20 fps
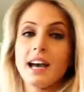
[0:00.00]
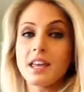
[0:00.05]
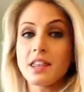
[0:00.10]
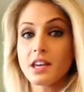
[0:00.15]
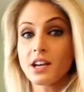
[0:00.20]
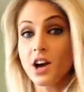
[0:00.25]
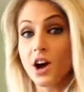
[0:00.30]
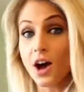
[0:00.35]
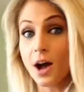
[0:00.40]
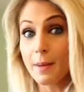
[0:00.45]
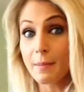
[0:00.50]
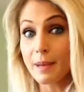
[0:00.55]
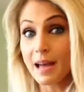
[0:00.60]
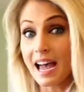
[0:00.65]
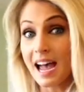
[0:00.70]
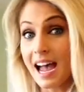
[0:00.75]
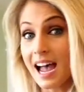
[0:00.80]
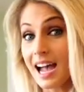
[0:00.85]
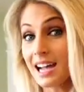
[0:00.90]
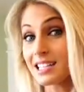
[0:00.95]
the
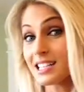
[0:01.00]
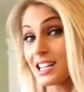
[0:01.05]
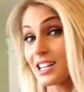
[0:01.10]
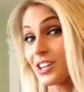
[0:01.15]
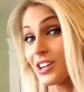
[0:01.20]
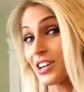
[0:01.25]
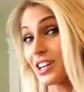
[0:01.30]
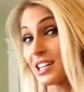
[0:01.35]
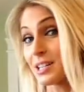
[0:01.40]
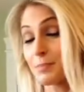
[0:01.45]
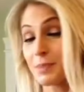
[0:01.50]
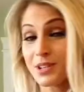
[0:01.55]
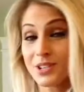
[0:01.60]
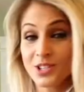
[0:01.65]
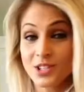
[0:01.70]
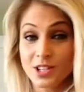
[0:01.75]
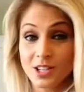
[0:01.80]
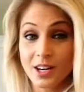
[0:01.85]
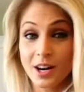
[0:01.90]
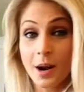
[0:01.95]
compact and you're going to put
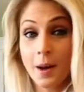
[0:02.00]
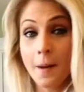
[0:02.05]
your